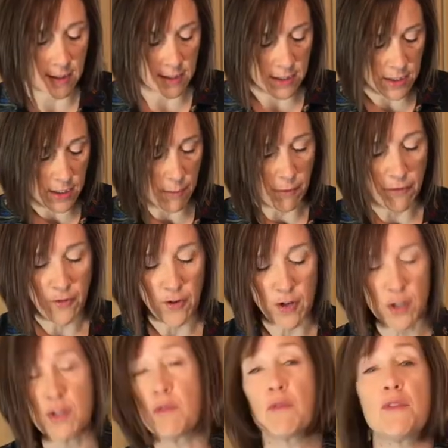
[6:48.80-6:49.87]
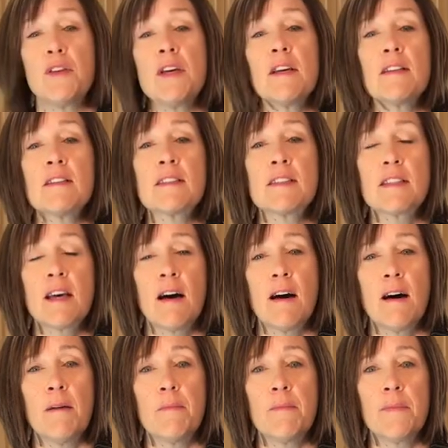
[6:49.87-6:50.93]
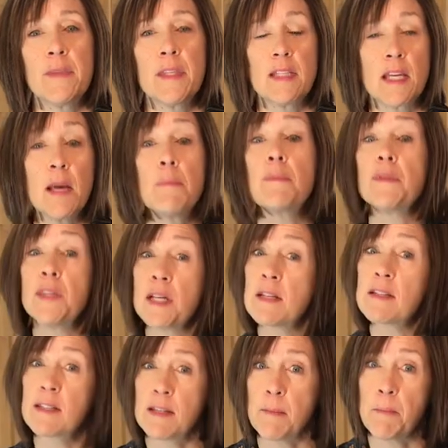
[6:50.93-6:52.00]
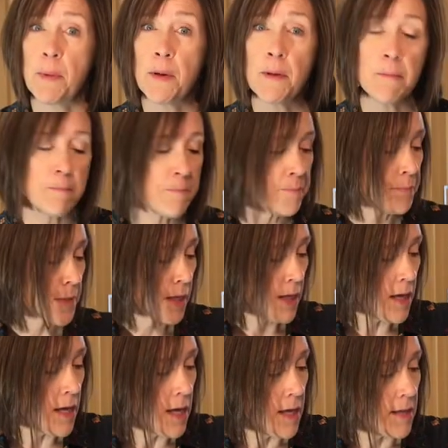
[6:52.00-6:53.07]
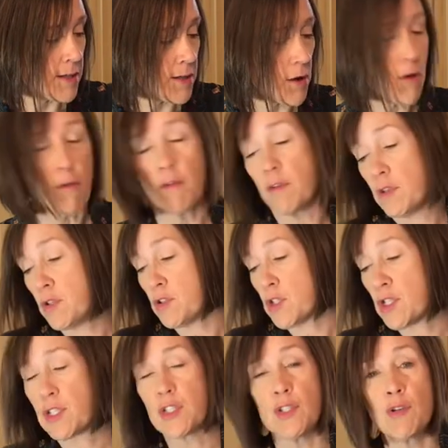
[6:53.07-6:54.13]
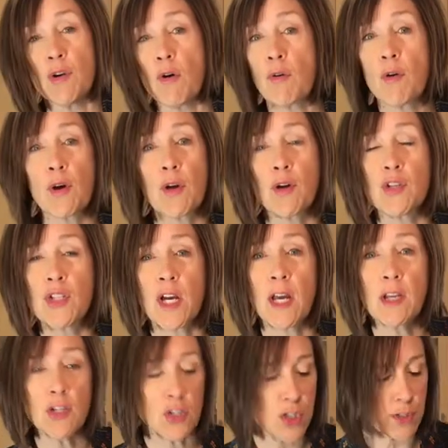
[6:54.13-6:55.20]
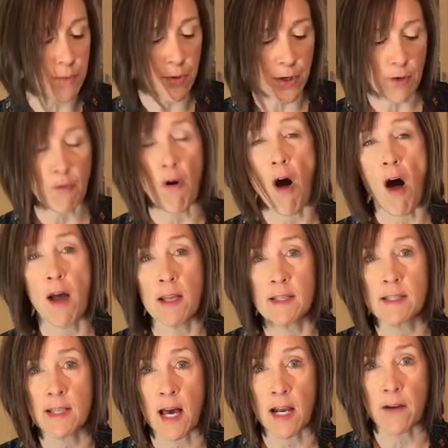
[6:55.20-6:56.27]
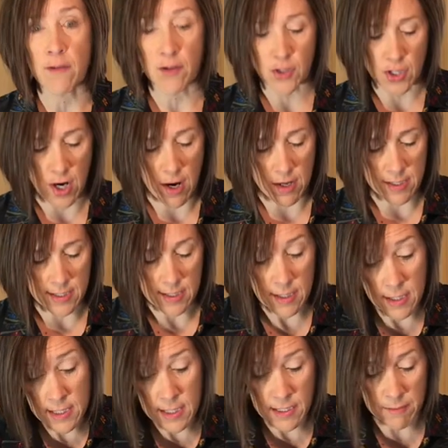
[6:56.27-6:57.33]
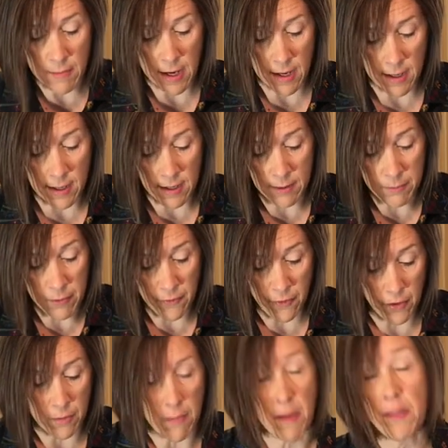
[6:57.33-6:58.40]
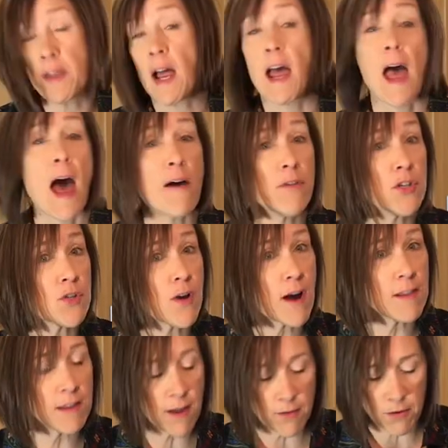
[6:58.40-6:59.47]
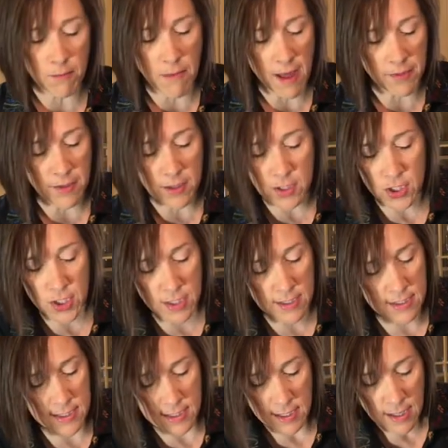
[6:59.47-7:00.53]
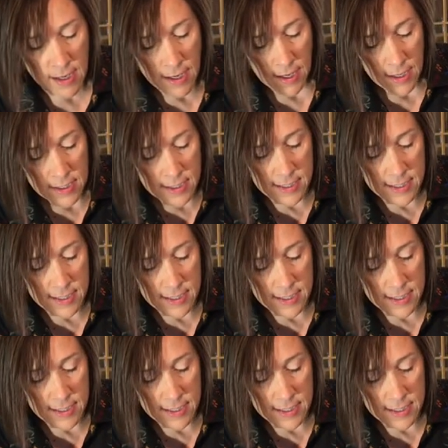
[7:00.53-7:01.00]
prefer to do things to keep things simple. So you don't cook your chicken, you just put it raw inside of your jars. This is my preferred method. I haven't tried the other method, just to